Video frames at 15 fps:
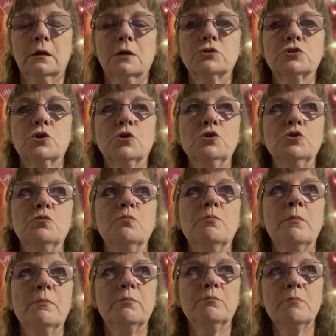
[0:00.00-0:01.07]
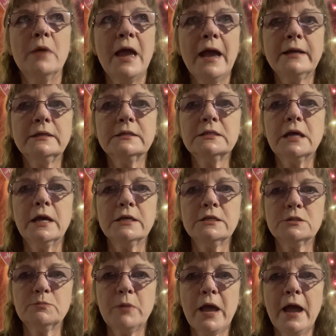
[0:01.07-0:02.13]
So you
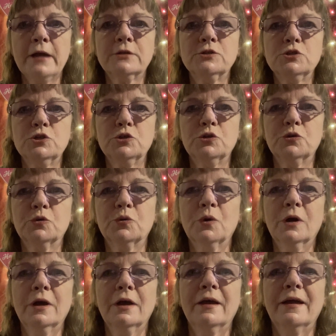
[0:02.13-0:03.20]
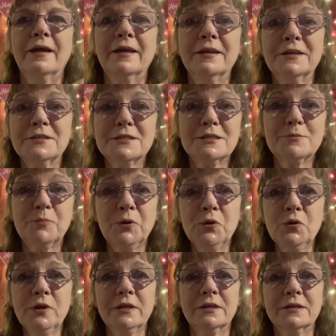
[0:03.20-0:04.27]
magnetize back to you an
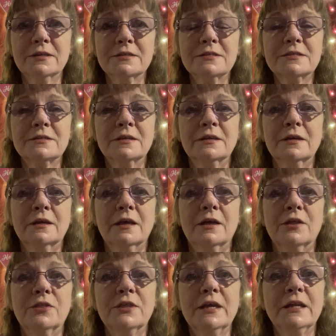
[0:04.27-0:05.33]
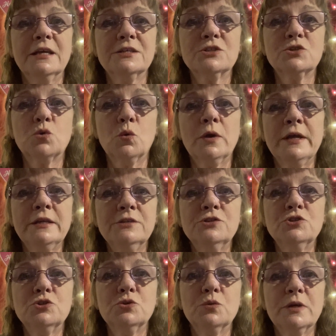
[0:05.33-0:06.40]
experience that is going
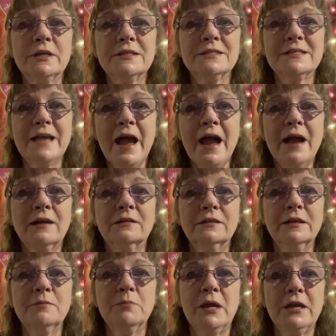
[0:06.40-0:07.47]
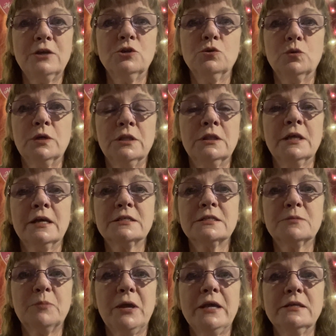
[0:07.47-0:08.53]
to exactly make you in that
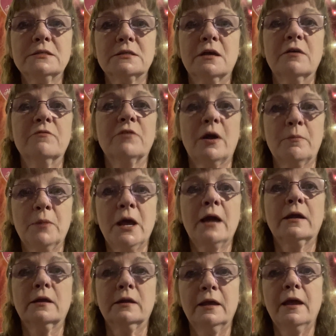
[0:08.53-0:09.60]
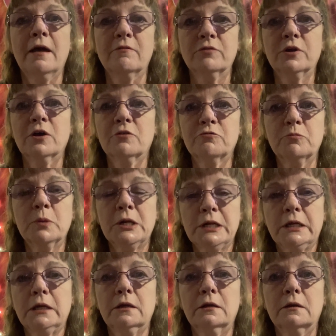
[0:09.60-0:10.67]
space of, I'm not going to have enough
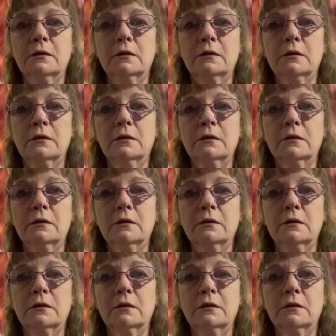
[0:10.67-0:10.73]
money.